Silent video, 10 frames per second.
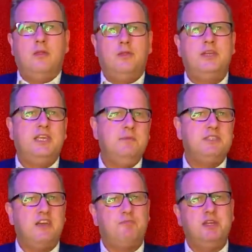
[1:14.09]
The
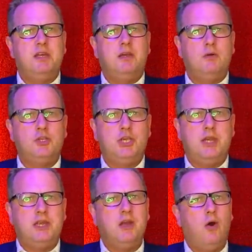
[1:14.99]
teams have been
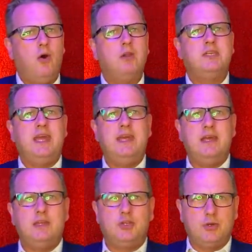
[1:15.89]
negotiating all day
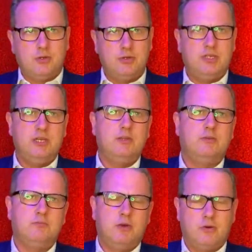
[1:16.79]
and should continue
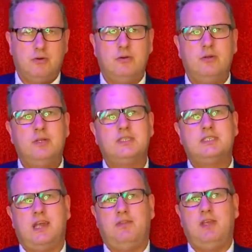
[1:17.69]
tomorrow,
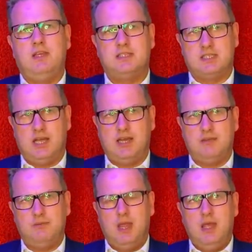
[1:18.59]
said the insider.